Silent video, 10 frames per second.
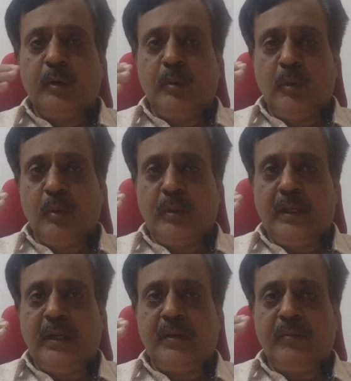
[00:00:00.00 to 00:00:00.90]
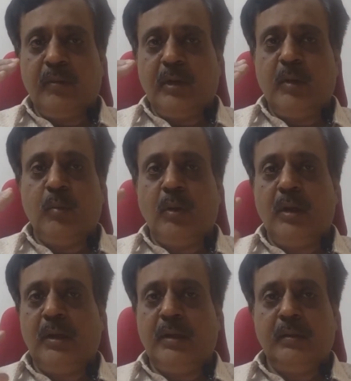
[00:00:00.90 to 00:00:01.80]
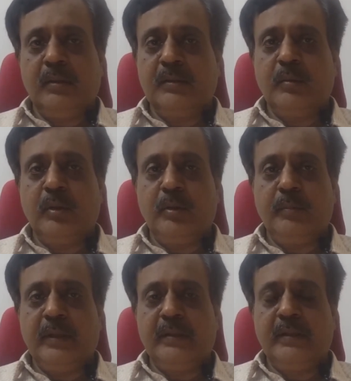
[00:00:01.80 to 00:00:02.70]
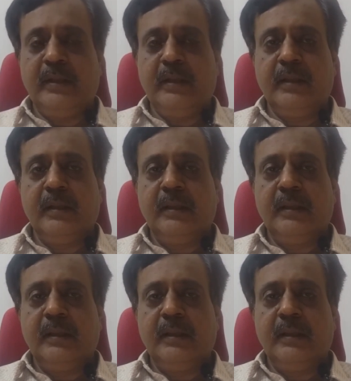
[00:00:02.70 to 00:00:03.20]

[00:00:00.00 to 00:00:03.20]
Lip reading: you look at what you want is going to make the